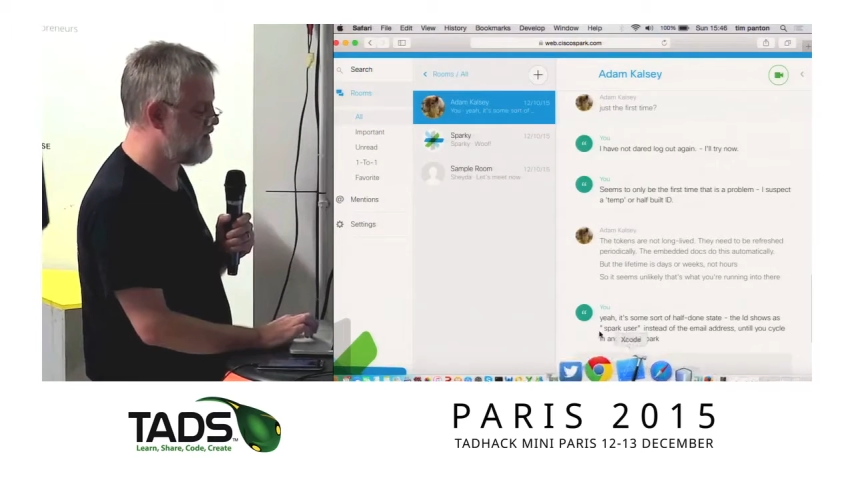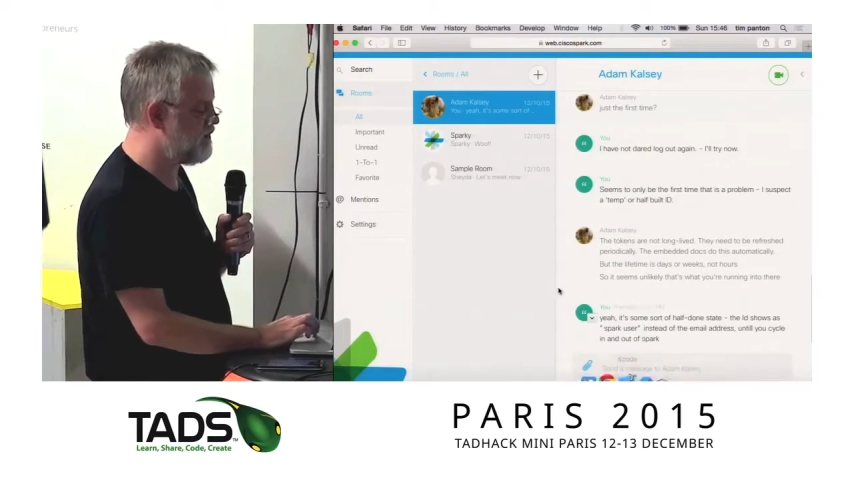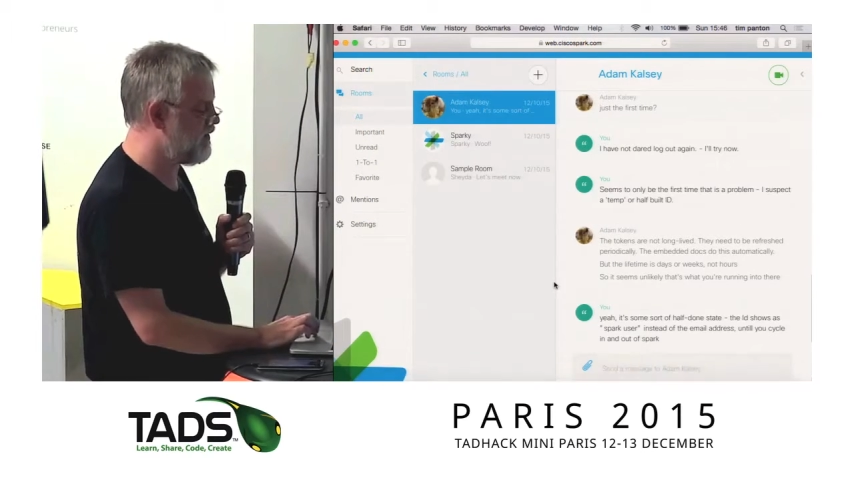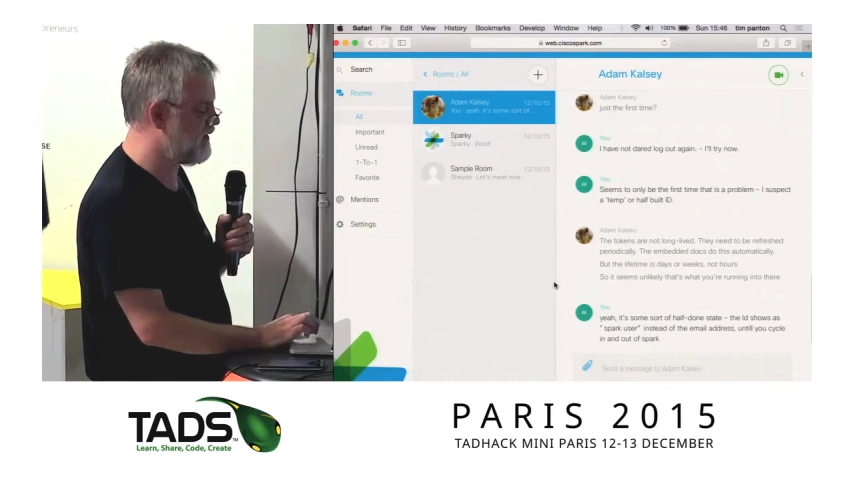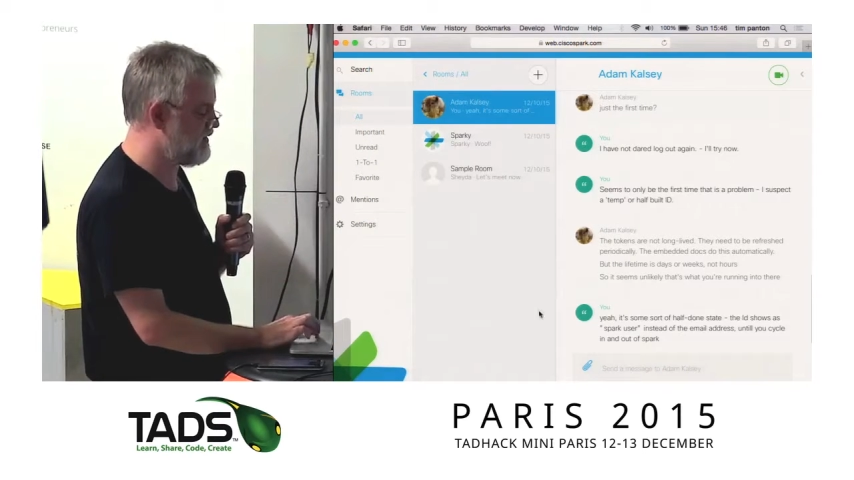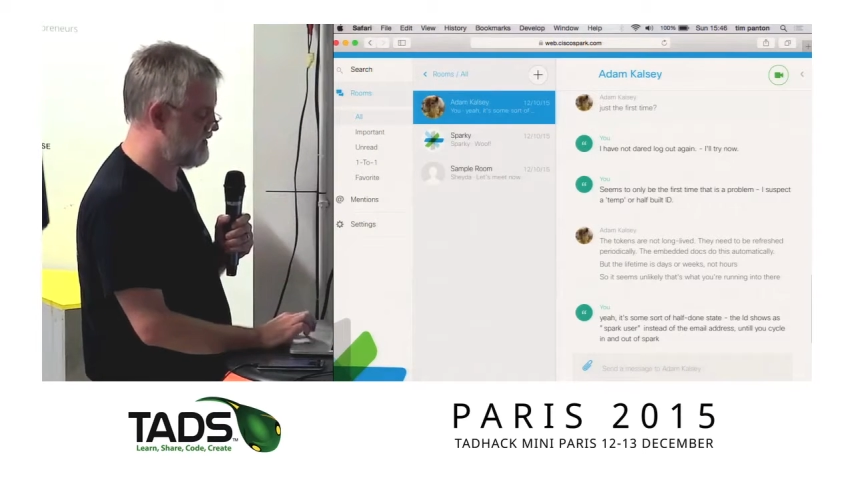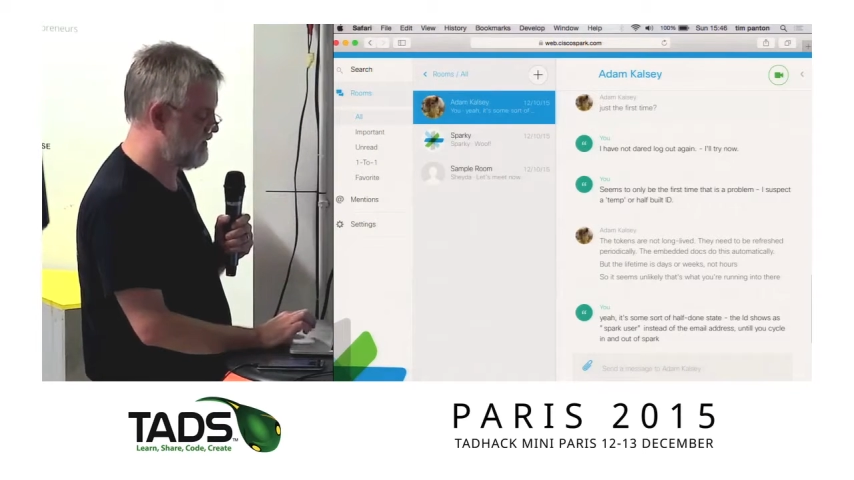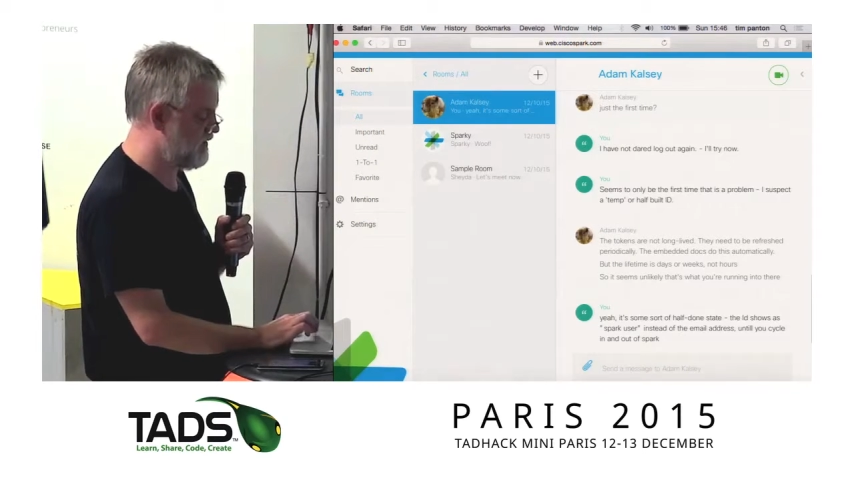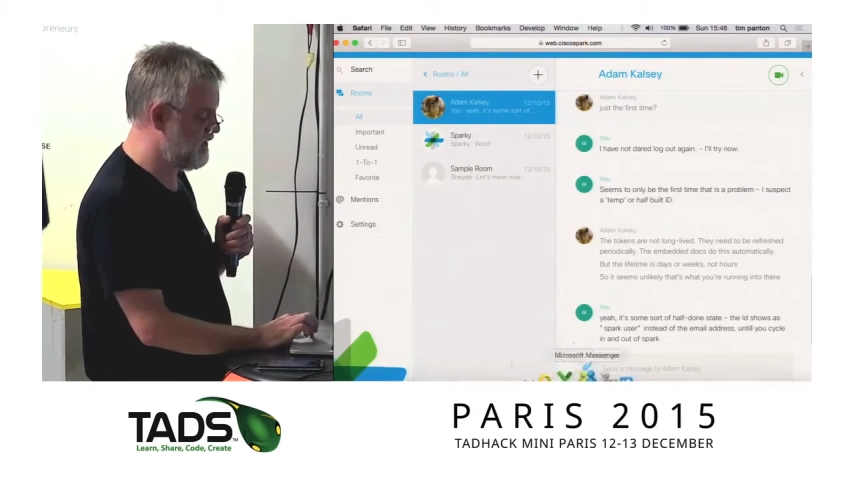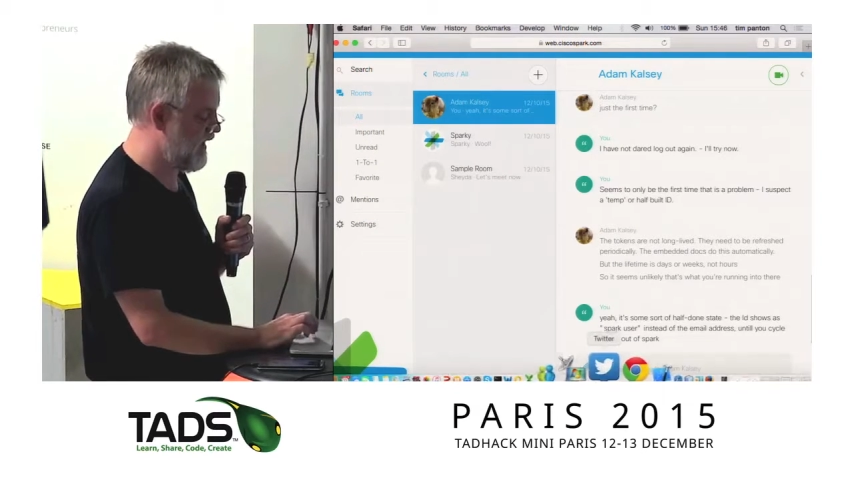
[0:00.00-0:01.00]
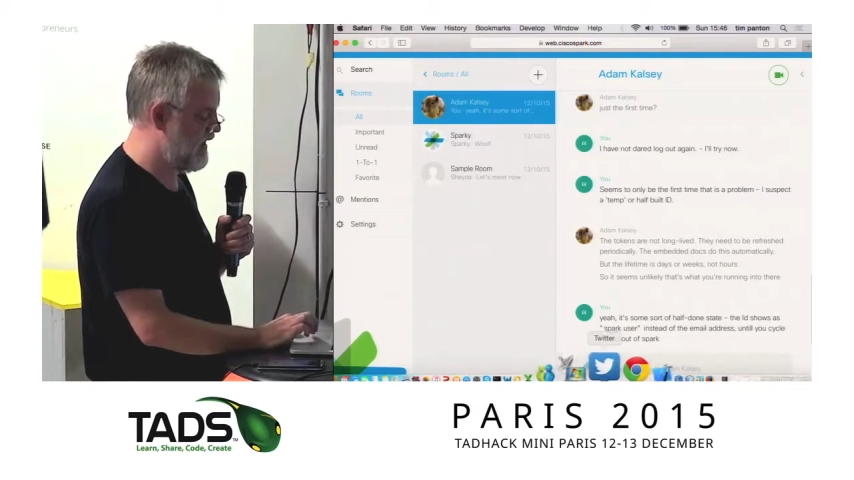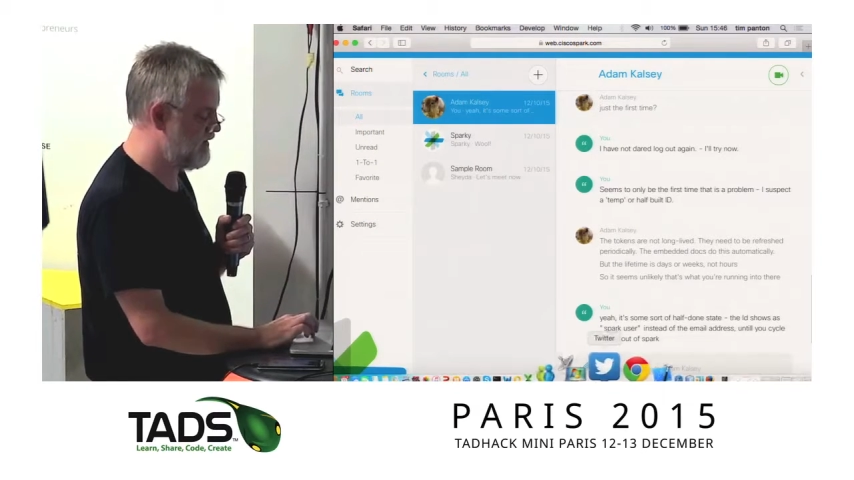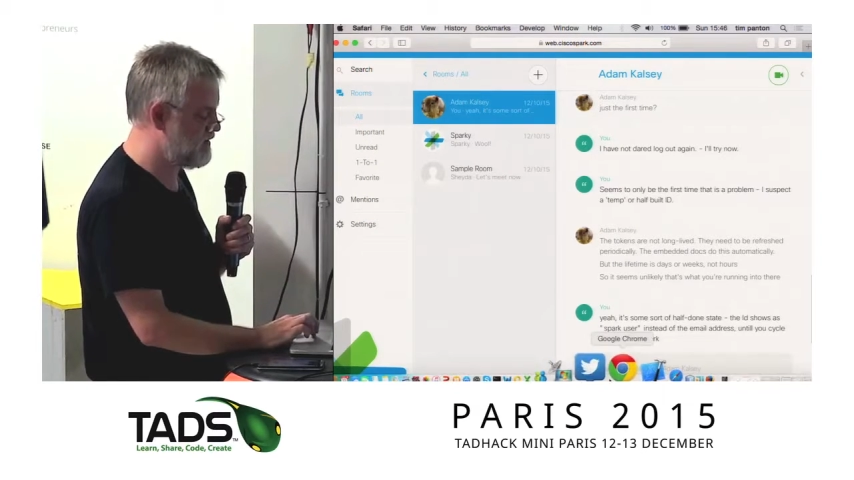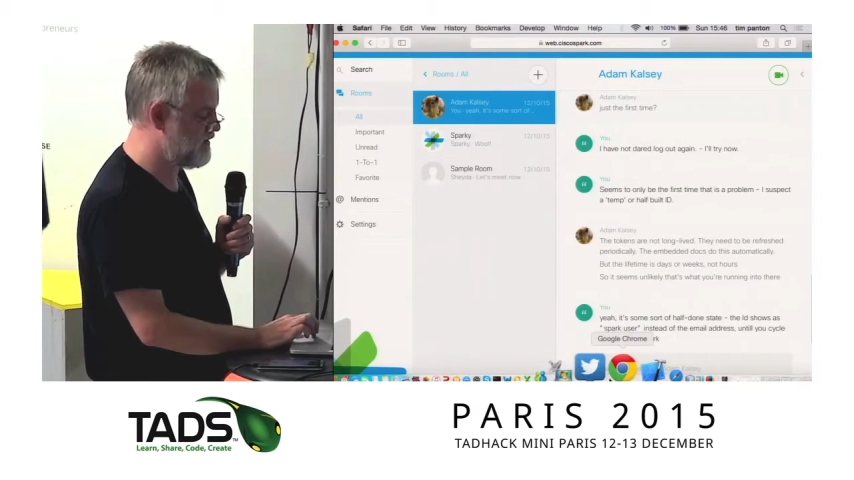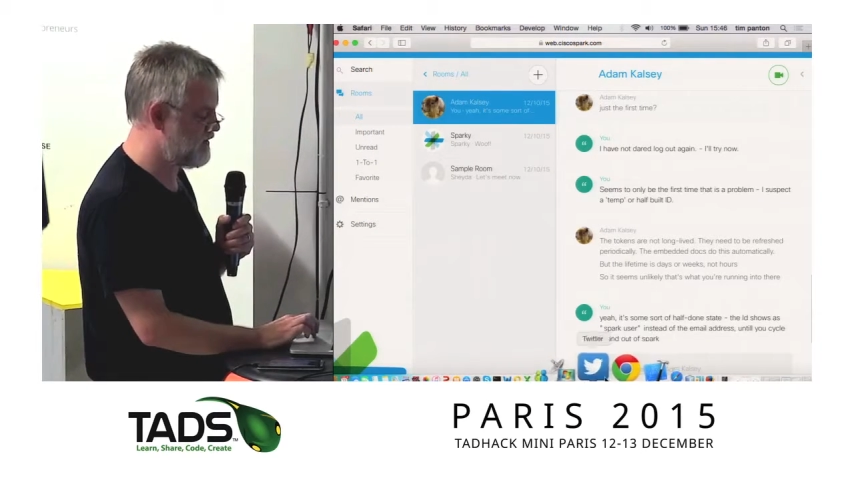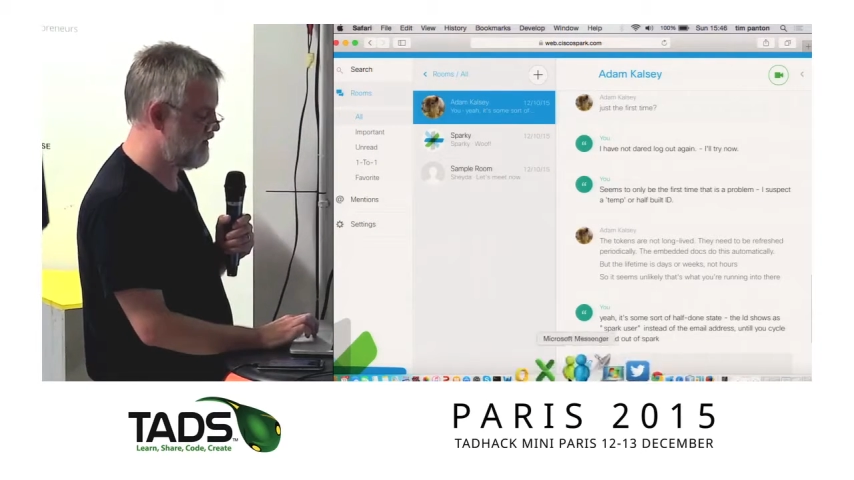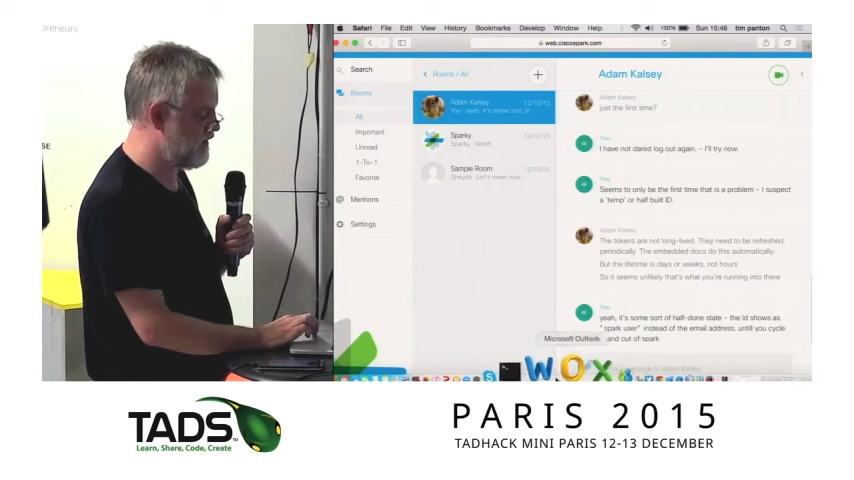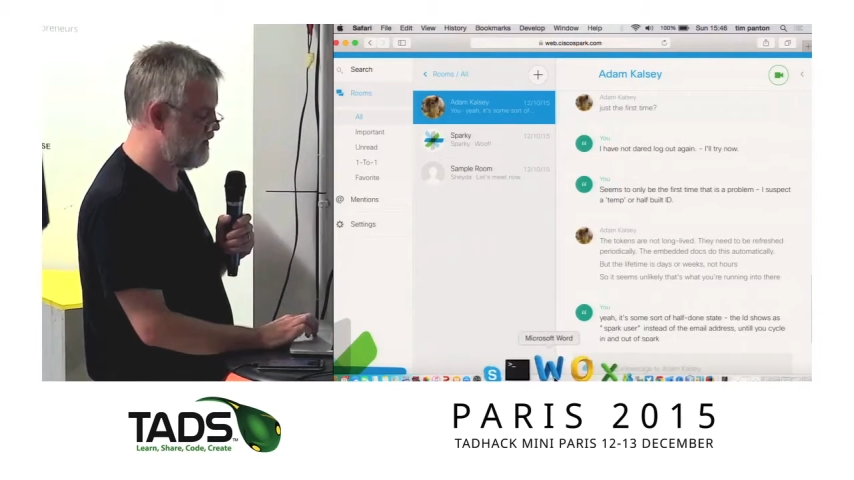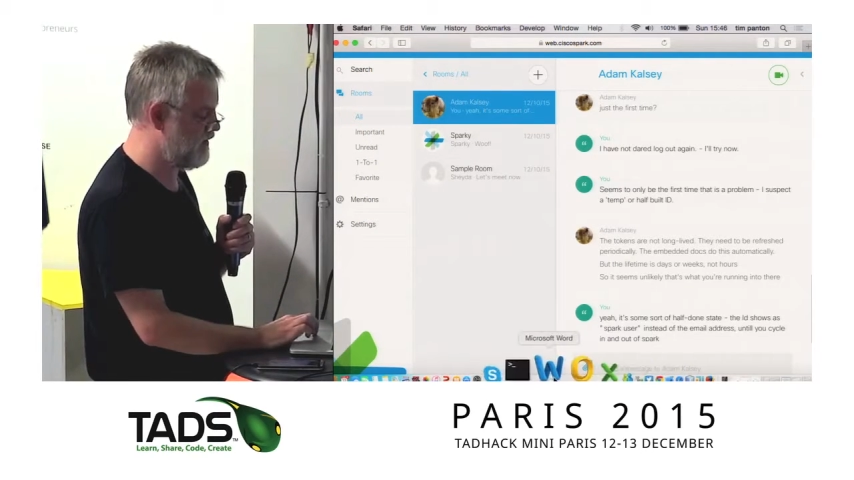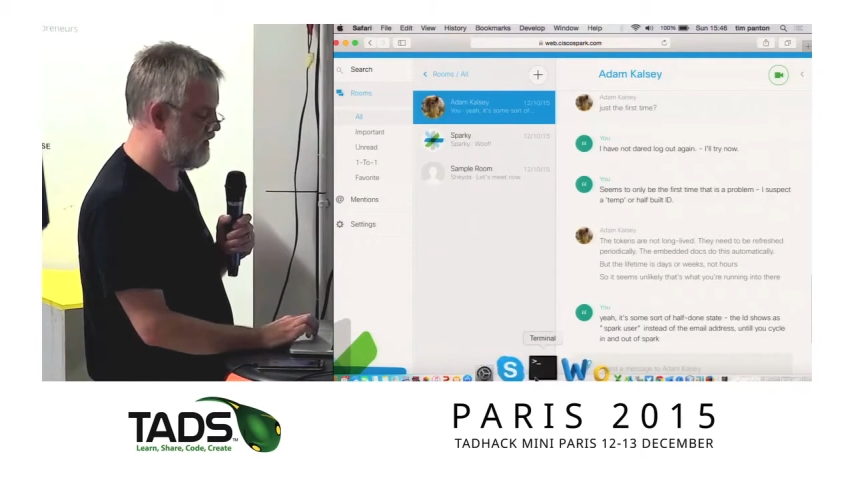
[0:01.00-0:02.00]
to add a Cisco